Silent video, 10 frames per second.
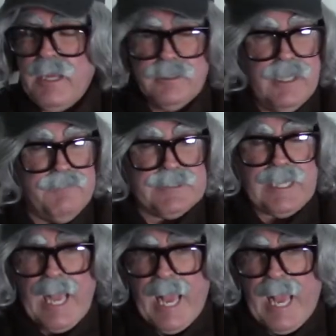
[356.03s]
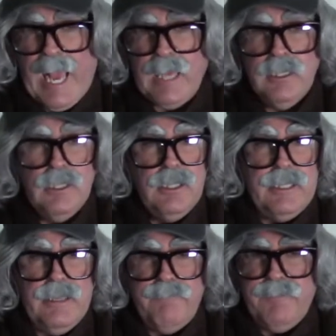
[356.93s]
I don't care if it's a car,
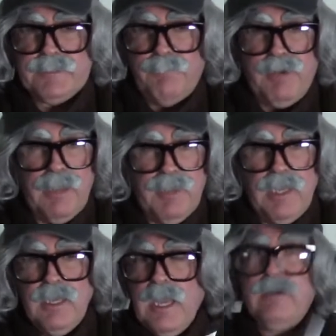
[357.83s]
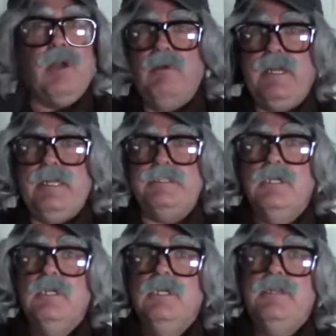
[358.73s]
if it's a plumber, I don't care what it is,
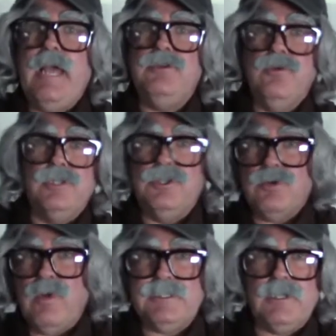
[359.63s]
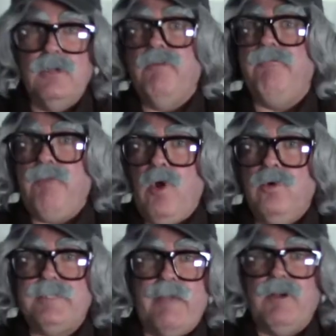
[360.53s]
that you can trust on the
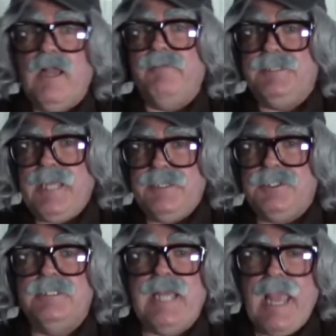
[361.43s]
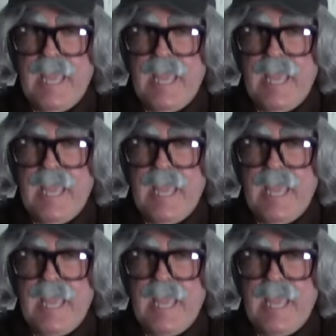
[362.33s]
phone to have a conversation to